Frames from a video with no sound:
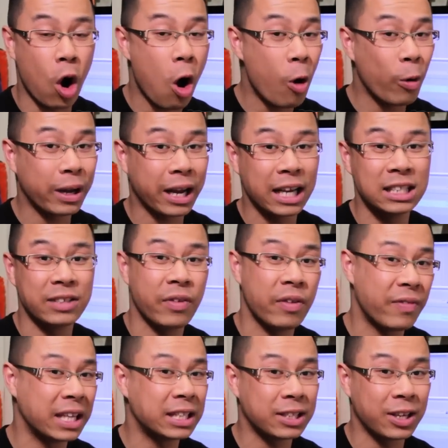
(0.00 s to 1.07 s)
all kinds of
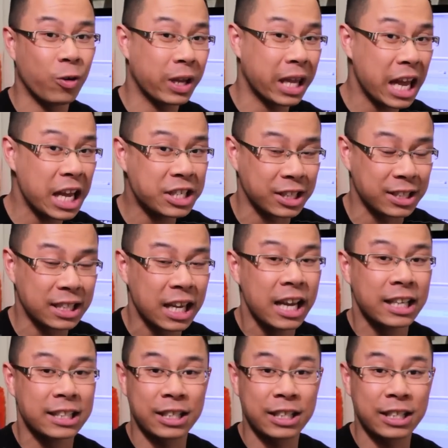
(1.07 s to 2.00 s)
events and occasions,